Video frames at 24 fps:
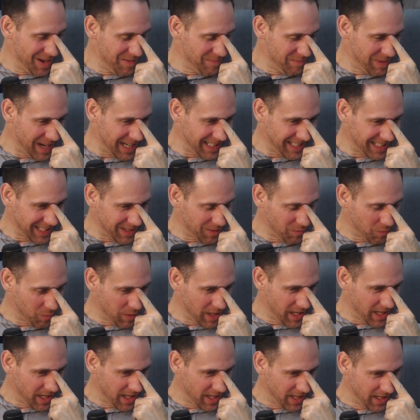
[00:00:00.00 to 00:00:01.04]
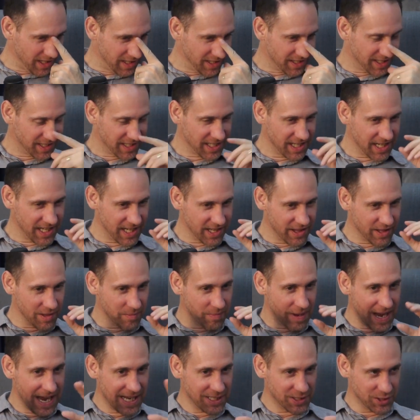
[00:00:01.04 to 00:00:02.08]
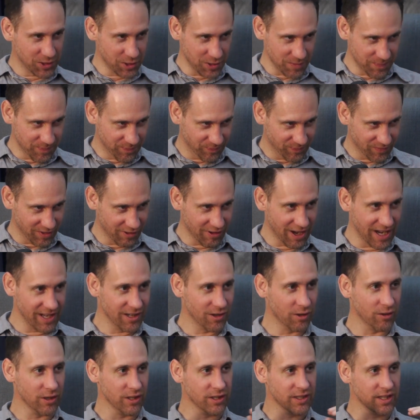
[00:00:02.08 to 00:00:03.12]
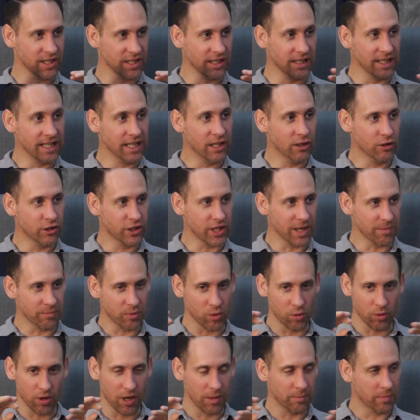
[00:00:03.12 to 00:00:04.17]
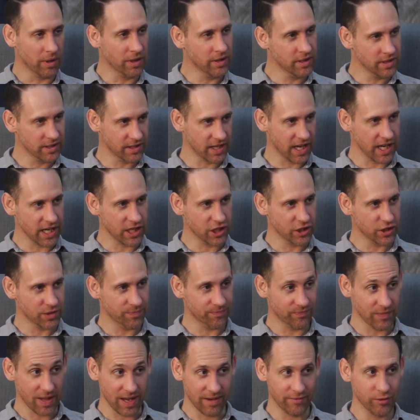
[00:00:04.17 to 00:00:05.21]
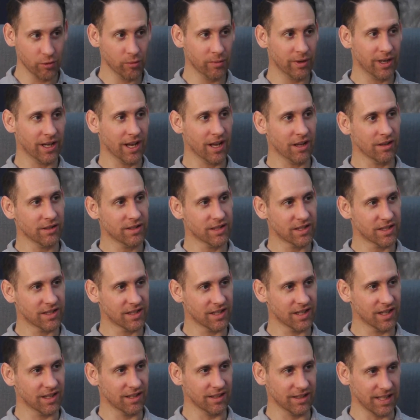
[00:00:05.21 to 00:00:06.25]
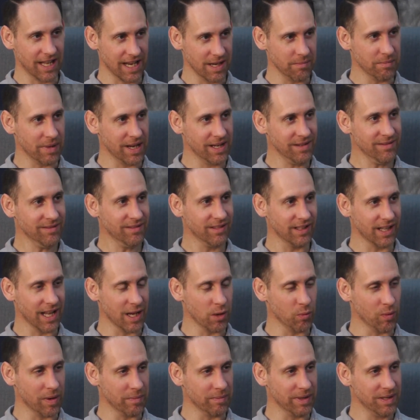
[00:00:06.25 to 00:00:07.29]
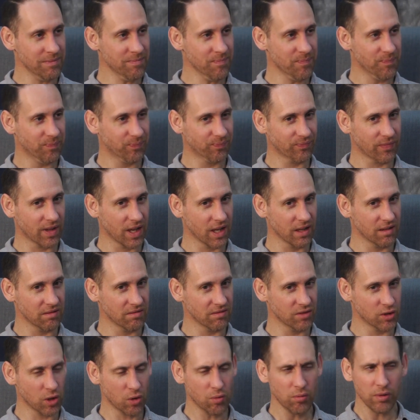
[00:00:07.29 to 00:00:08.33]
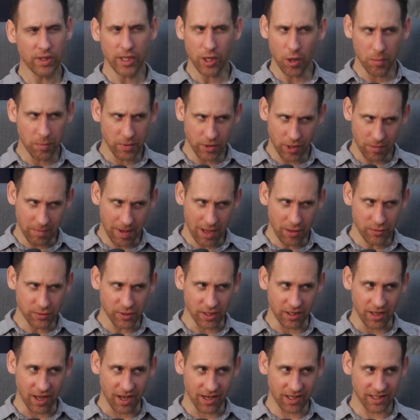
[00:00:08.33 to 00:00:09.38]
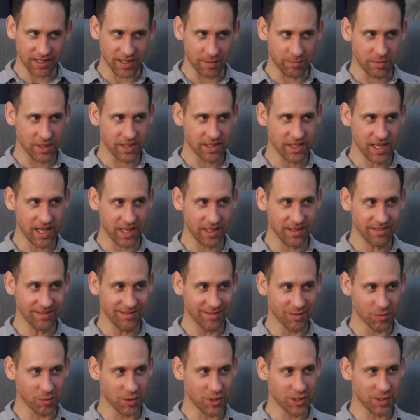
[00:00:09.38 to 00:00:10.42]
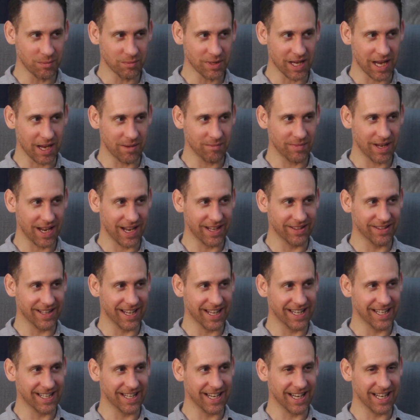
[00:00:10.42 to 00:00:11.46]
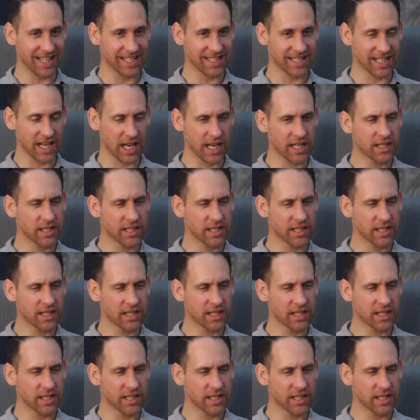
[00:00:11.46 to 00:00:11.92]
But we see the pastor, right? Or you see leadership who are up on the stage. Everyone else, laywomen, don't really open their mouths a lot except to sing, worship time. And then it's